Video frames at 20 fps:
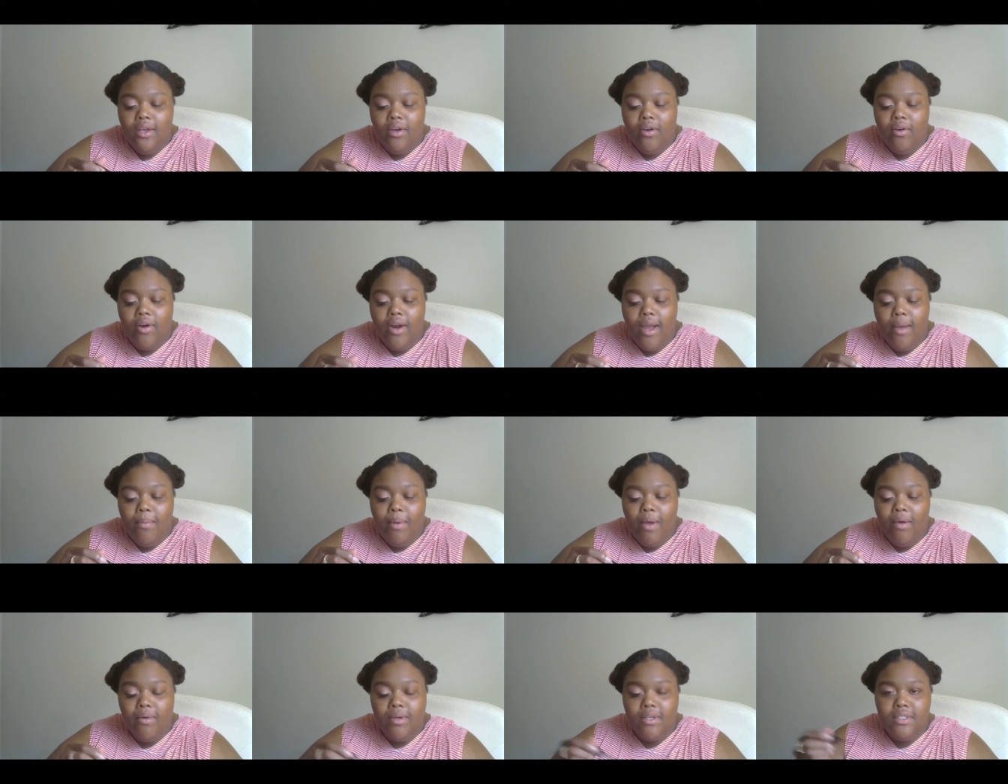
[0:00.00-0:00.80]

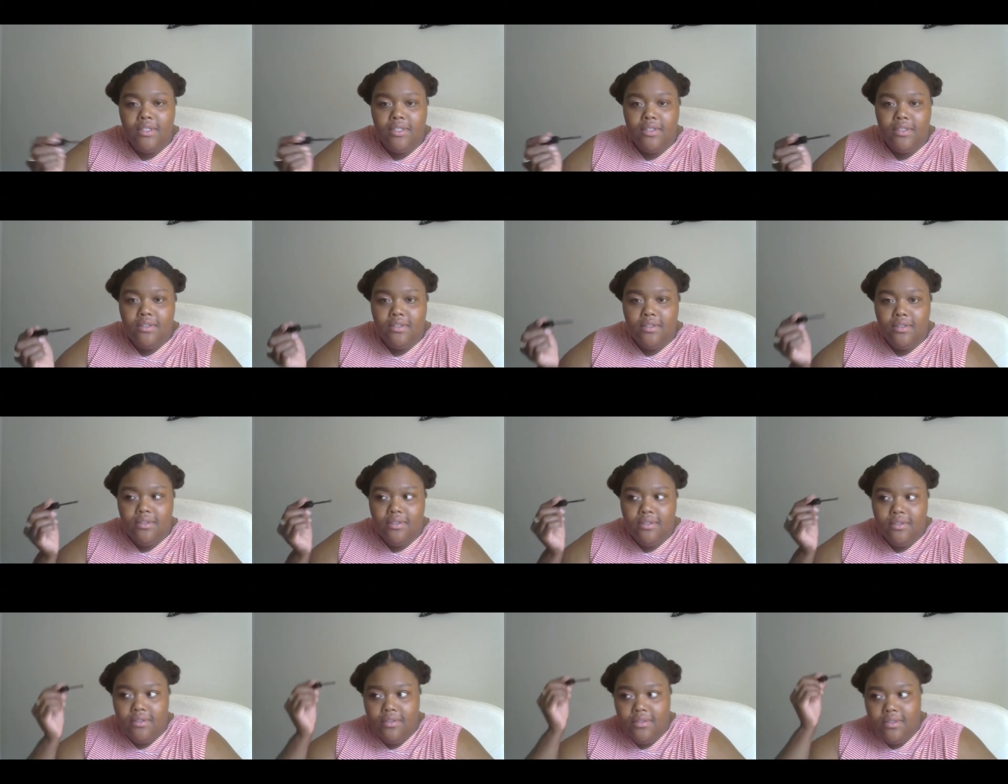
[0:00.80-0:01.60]
Grandma was
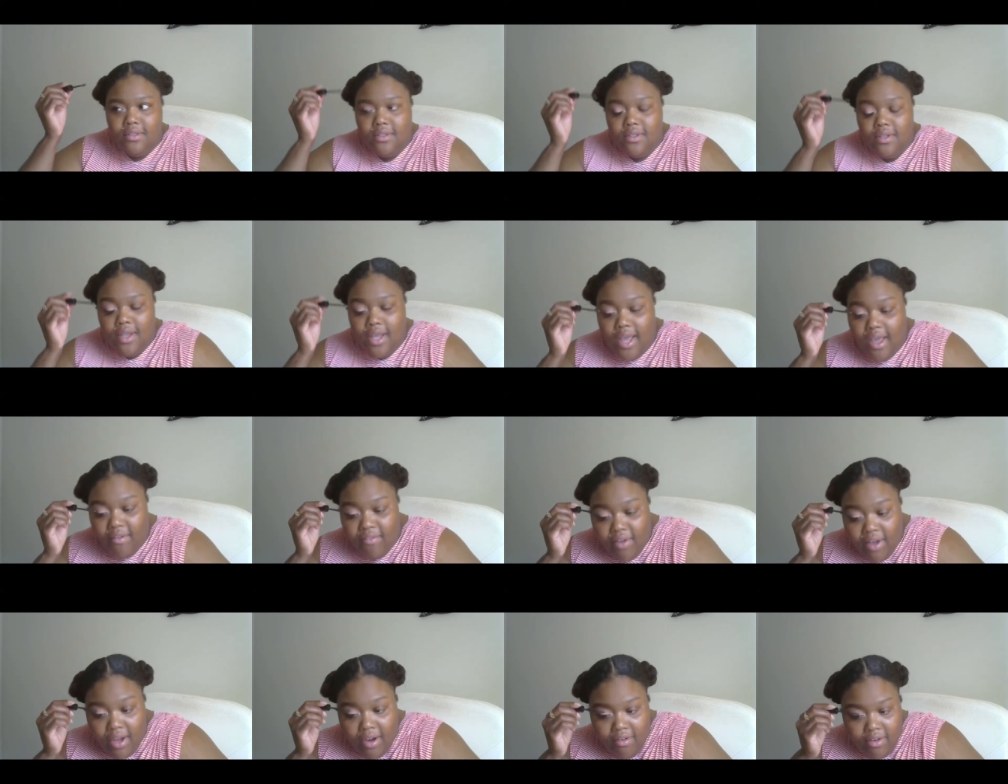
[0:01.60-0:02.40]
half
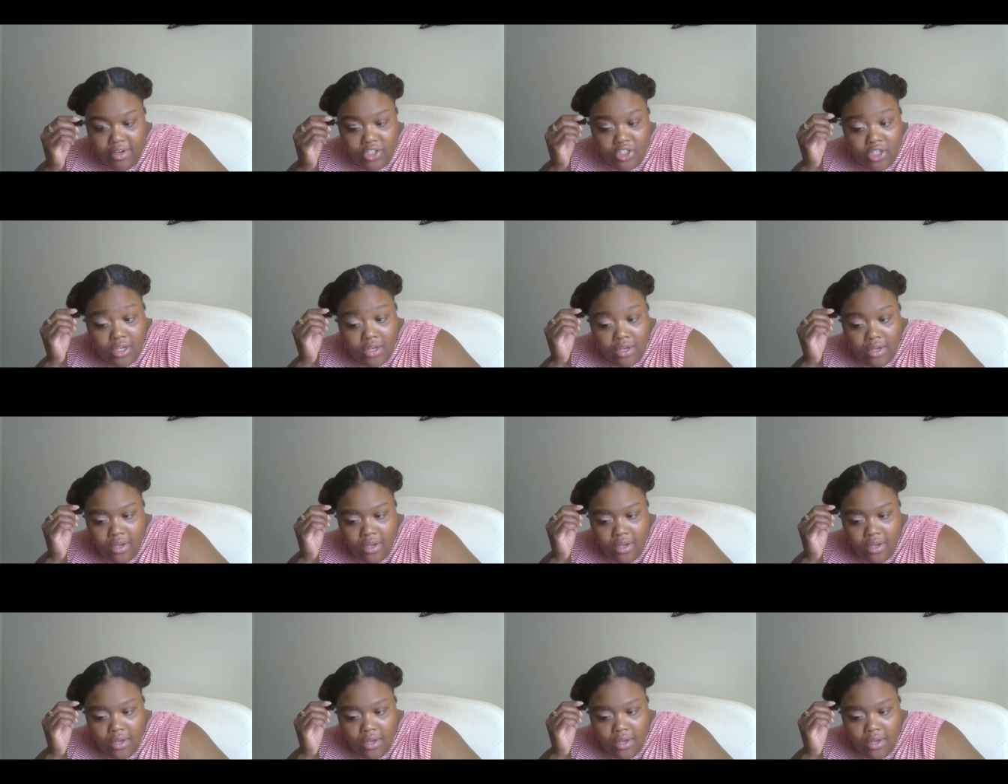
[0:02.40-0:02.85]
Irish.